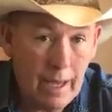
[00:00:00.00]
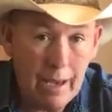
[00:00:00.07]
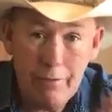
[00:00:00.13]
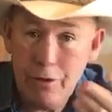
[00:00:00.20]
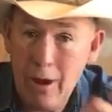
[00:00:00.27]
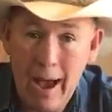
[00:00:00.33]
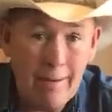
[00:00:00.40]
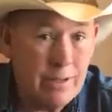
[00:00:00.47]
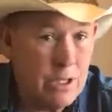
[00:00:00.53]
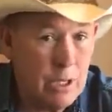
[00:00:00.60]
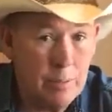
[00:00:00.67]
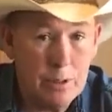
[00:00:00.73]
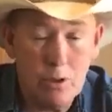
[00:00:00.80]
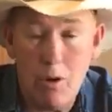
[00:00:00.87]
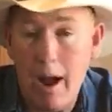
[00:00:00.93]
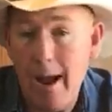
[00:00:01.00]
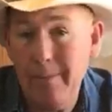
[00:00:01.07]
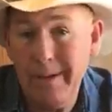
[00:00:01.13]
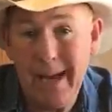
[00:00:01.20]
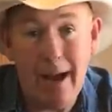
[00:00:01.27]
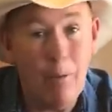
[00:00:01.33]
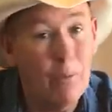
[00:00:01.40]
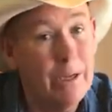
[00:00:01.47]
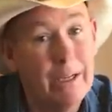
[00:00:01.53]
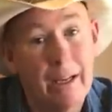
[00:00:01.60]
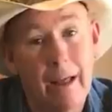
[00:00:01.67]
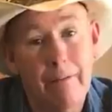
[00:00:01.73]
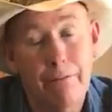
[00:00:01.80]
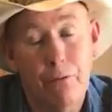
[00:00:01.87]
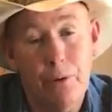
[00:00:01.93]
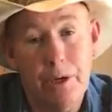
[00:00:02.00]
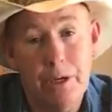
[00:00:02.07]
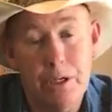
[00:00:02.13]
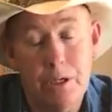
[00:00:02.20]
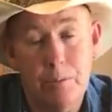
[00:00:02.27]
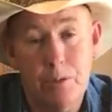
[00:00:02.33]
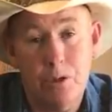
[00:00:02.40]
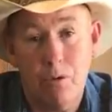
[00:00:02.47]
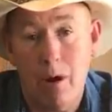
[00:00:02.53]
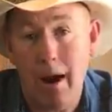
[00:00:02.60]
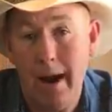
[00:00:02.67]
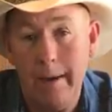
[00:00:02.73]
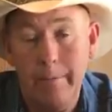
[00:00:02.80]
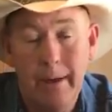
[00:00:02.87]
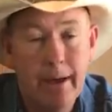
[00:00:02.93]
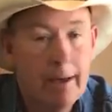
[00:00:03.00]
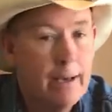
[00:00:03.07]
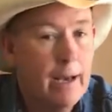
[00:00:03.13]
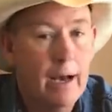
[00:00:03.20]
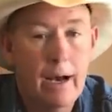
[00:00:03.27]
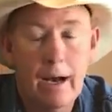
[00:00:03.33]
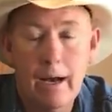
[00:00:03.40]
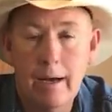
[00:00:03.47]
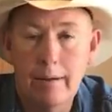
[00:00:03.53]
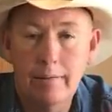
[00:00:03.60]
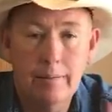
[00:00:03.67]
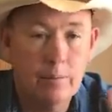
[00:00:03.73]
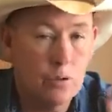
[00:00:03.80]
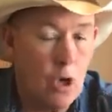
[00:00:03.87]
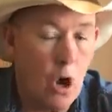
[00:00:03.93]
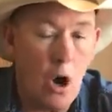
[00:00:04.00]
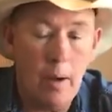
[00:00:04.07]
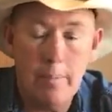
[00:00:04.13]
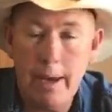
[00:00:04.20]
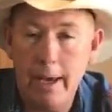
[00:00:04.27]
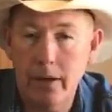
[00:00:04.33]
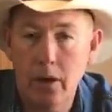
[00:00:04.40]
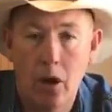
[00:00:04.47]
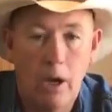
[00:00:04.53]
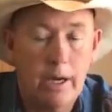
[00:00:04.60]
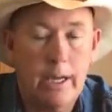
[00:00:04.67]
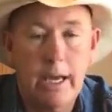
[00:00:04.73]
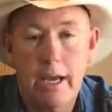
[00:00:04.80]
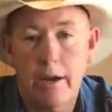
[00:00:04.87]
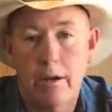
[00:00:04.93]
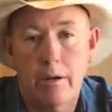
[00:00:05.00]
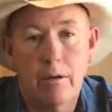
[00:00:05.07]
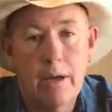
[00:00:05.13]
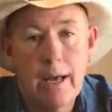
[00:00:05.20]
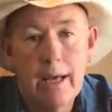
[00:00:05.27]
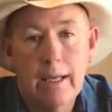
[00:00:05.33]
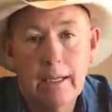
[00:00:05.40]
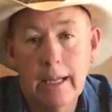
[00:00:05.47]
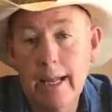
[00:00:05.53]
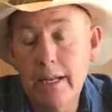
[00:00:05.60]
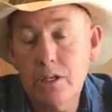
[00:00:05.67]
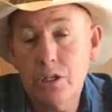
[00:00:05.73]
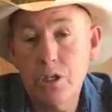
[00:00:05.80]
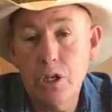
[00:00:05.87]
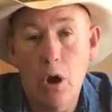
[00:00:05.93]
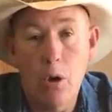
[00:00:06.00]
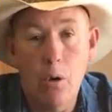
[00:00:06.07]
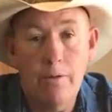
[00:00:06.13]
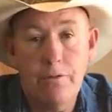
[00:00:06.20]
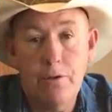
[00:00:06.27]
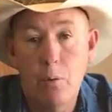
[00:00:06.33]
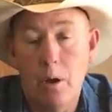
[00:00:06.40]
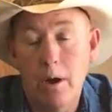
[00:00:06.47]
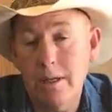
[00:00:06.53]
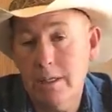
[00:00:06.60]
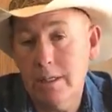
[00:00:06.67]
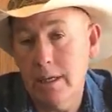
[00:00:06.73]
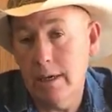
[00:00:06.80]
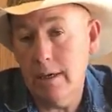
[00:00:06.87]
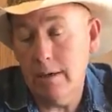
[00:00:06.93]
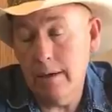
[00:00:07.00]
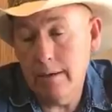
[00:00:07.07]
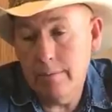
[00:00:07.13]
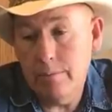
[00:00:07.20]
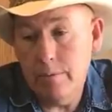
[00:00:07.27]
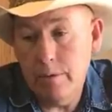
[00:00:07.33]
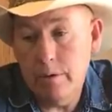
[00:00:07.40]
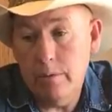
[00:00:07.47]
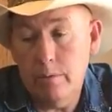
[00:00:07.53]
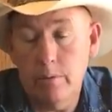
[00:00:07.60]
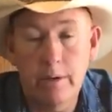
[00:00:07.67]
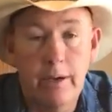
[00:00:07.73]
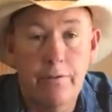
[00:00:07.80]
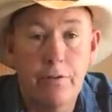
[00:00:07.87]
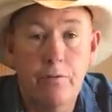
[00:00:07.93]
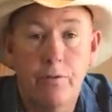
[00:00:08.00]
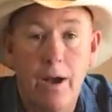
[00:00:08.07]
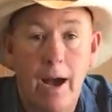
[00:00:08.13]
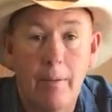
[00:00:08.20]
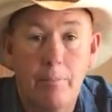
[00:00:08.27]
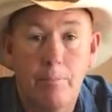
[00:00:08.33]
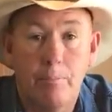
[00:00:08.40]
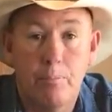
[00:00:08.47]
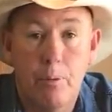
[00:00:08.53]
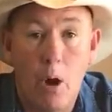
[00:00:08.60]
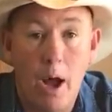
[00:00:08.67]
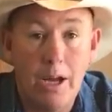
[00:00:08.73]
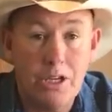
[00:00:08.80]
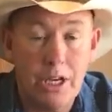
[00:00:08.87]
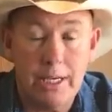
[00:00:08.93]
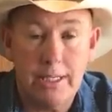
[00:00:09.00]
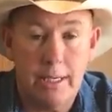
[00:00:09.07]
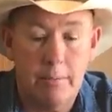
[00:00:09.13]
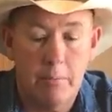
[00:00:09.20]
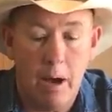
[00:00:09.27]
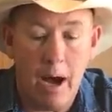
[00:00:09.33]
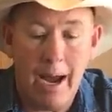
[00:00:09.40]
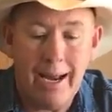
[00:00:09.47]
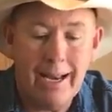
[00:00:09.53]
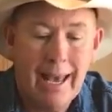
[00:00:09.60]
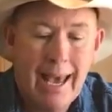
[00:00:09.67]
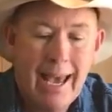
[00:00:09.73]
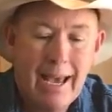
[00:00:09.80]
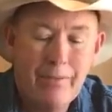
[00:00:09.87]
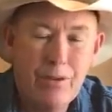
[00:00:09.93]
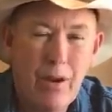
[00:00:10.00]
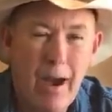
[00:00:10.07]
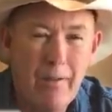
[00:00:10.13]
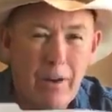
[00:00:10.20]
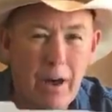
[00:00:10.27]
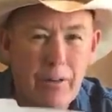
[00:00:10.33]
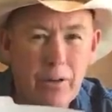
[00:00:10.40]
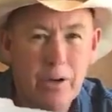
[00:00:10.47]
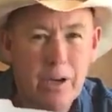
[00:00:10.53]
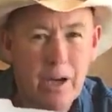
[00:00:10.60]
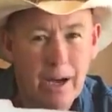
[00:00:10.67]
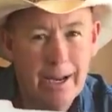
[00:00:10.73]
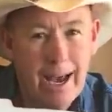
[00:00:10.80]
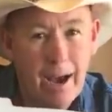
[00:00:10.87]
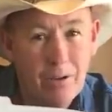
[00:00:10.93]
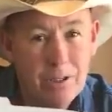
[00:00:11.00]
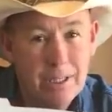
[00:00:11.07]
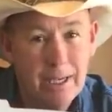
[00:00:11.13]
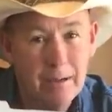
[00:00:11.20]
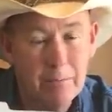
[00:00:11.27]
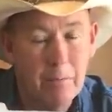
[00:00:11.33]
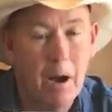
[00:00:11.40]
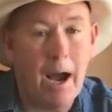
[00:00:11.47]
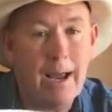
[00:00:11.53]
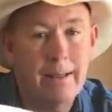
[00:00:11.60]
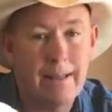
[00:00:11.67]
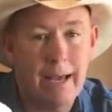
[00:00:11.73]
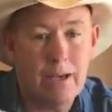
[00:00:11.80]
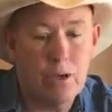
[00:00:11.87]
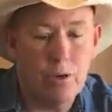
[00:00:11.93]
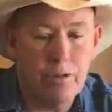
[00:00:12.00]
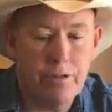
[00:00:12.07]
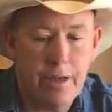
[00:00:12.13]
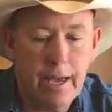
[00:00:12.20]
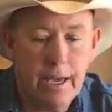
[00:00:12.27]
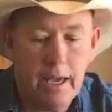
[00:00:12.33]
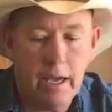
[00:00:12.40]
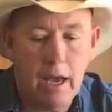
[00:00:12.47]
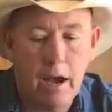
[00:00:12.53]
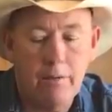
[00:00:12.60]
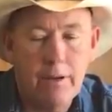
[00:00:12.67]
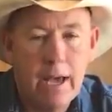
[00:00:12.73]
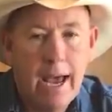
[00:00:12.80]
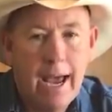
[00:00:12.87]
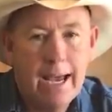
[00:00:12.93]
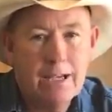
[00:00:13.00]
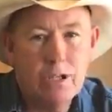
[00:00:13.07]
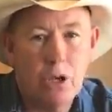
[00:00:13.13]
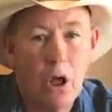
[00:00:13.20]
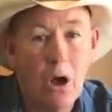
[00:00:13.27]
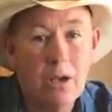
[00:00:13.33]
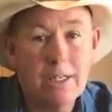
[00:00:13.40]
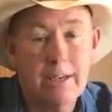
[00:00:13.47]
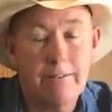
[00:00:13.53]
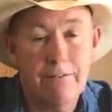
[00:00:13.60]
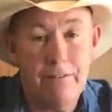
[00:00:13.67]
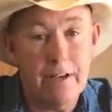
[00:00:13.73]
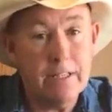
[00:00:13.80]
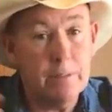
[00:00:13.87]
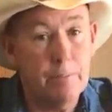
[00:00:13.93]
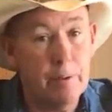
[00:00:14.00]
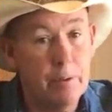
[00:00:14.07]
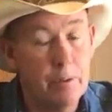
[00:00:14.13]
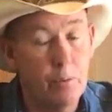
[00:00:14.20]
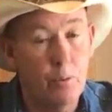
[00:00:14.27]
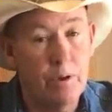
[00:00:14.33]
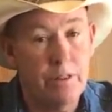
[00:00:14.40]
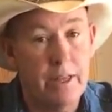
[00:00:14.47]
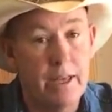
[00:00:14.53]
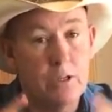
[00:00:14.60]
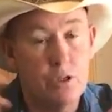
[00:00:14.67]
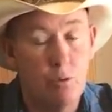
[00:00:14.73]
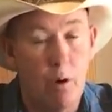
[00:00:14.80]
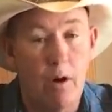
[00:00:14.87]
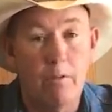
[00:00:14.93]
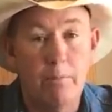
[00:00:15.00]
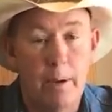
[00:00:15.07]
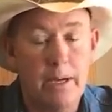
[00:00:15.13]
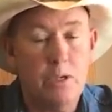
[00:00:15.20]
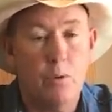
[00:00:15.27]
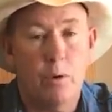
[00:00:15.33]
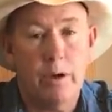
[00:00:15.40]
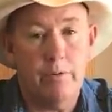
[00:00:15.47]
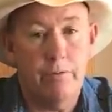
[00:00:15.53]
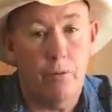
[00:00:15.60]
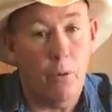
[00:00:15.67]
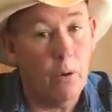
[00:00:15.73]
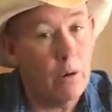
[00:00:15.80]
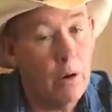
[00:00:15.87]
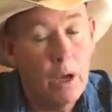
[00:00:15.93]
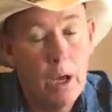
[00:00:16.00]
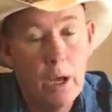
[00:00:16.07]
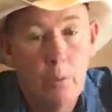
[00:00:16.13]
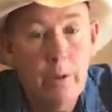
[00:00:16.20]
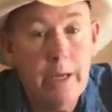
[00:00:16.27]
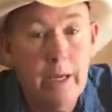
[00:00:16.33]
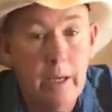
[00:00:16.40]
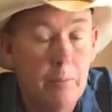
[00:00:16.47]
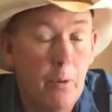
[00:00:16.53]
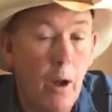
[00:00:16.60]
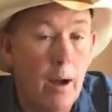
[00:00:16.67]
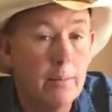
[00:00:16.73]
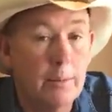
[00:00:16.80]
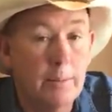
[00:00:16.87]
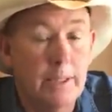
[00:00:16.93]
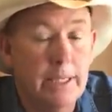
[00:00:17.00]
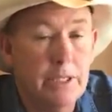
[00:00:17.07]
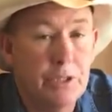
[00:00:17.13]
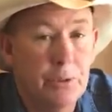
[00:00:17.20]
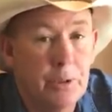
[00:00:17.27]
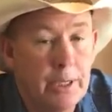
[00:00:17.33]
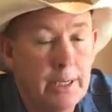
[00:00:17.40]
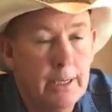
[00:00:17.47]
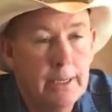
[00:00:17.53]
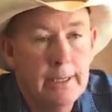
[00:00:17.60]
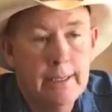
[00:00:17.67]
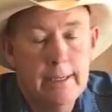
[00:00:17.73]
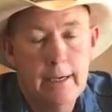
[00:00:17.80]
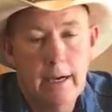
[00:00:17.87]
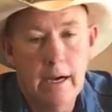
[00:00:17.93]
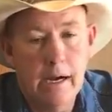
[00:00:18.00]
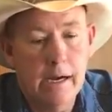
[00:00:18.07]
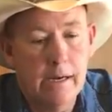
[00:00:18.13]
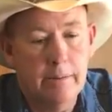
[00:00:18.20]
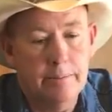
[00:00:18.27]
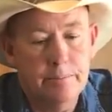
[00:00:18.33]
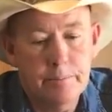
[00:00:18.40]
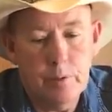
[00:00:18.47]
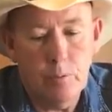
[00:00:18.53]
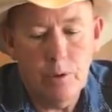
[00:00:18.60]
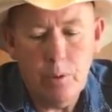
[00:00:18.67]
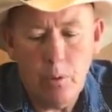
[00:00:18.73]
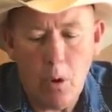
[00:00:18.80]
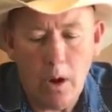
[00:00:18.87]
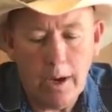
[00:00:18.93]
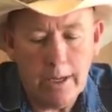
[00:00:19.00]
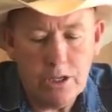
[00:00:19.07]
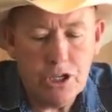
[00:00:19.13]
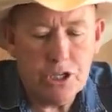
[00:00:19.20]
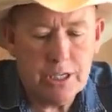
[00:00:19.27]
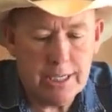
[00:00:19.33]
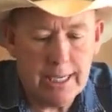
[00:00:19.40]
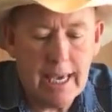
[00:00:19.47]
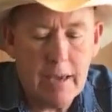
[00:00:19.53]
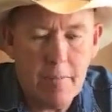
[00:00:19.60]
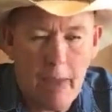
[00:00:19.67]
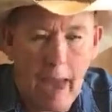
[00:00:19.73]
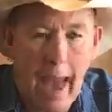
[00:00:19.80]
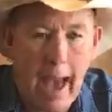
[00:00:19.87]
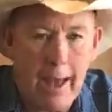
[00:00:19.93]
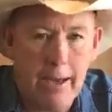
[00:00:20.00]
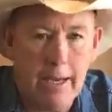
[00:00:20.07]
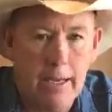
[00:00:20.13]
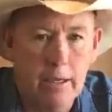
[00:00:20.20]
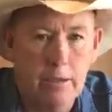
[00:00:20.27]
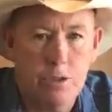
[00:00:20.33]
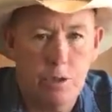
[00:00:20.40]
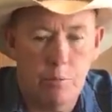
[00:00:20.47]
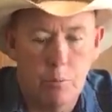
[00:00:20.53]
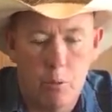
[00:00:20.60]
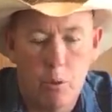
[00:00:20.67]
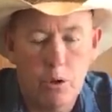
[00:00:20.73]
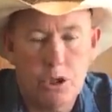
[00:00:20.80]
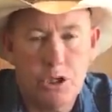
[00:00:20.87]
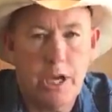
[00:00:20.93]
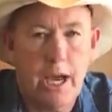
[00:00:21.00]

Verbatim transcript: if you haven't subscribed yet, we'd love for you to subscribe. Uh, comment on here. Let us know if you want us to if, you, if you've got projects in mind, if you have other cutouts in mind that you're thinking of, as long as it fits within 12 by 24, we can probably do it. Um, we want to just keep adding some, some more